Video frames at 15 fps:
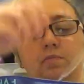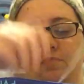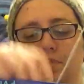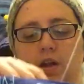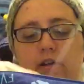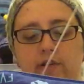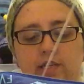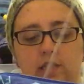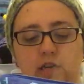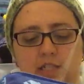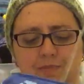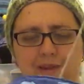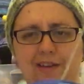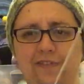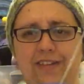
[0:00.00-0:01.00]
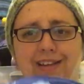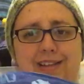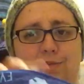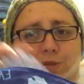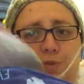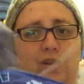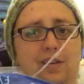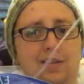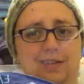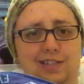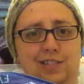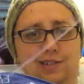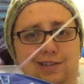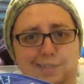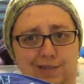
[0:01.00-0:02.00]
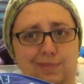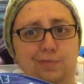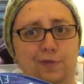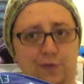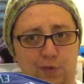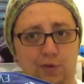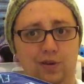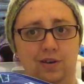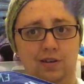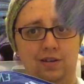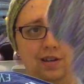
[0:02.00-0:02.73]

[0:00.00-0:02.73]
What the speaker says: progress on this. Matter of fact, I was working on this just before